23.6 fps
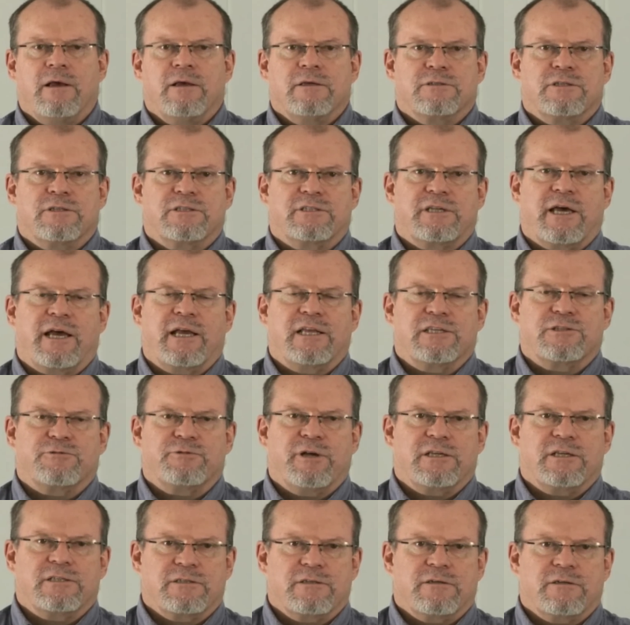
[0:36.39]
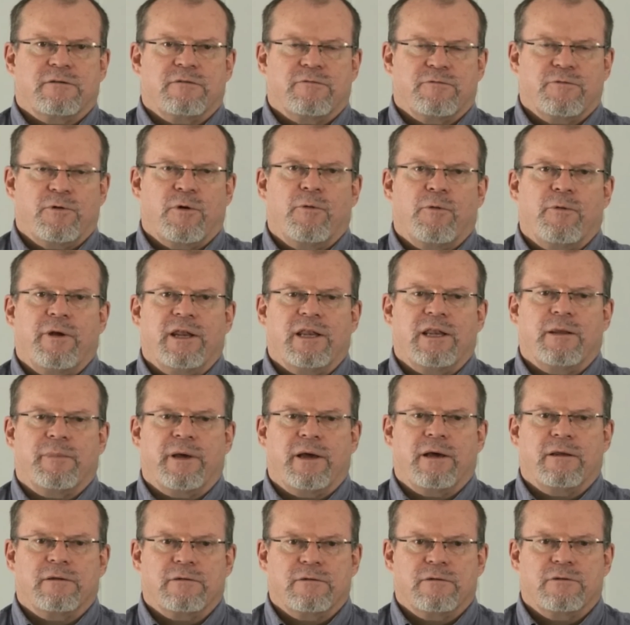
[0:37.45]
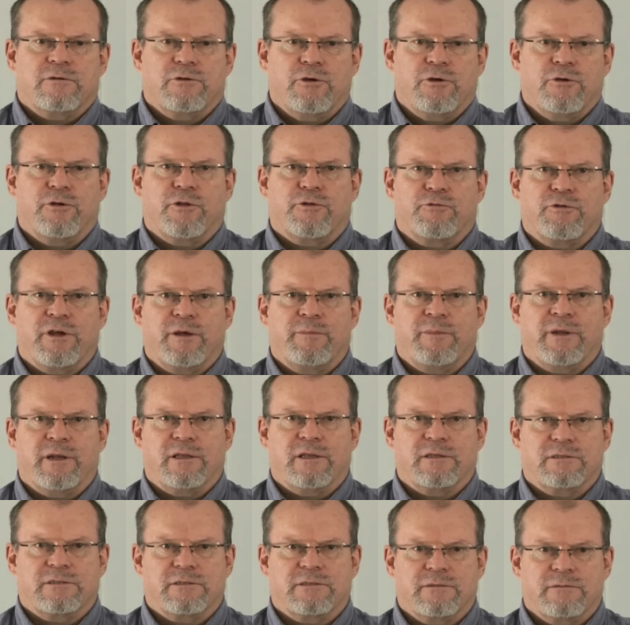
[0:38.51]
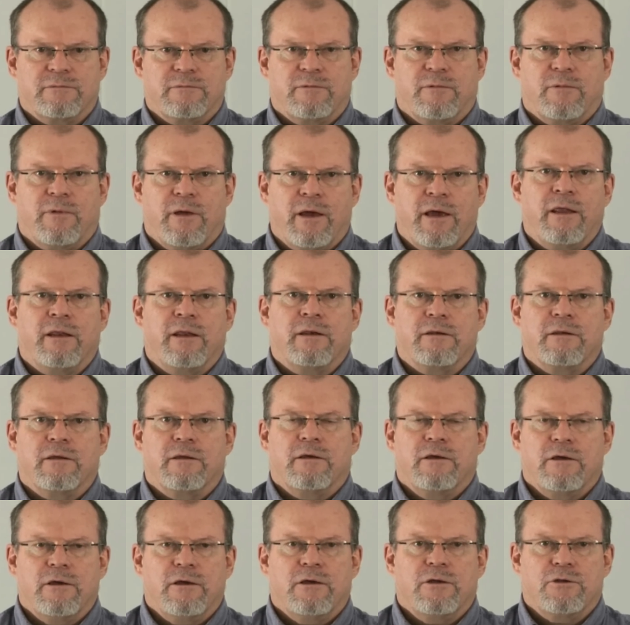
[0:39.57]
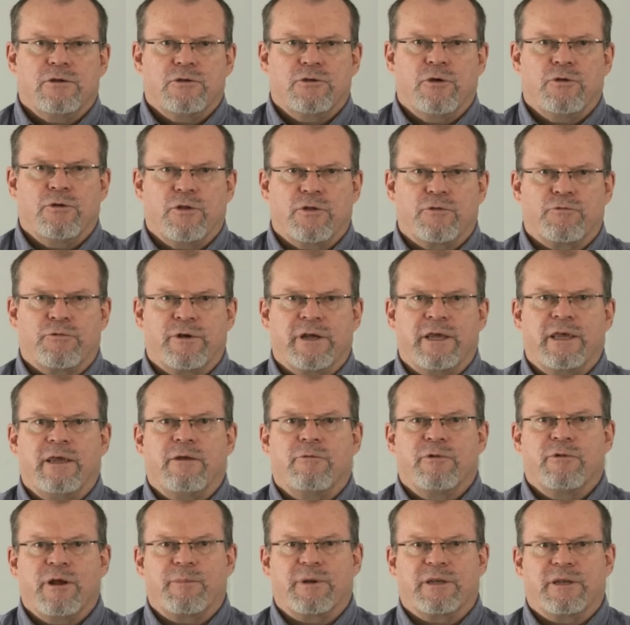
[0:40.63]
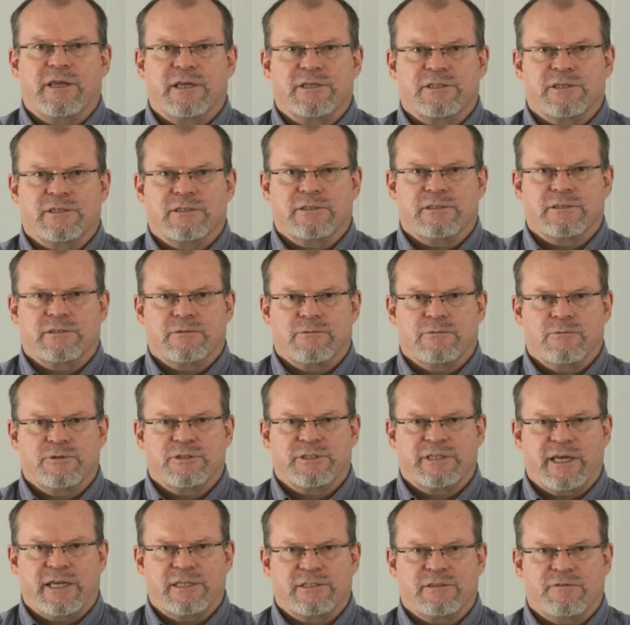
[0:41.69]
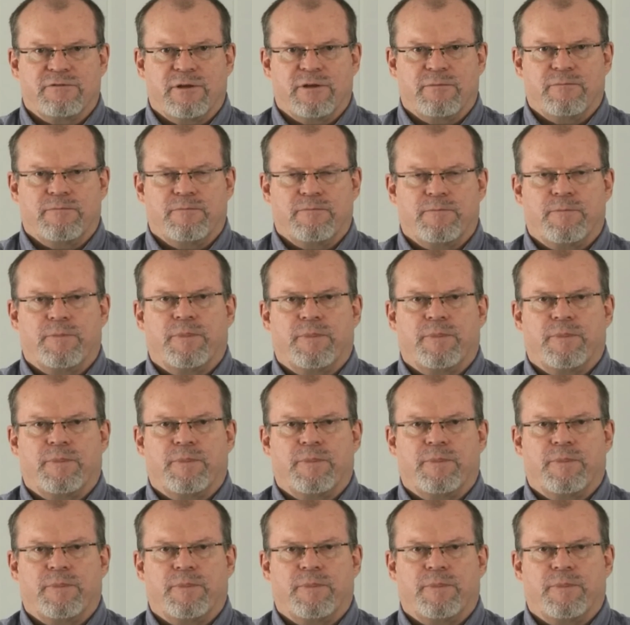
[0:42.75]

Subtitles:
Sustained stretch for around about 2 to 3 minutes and 2 to 3 repetitions or sets of them.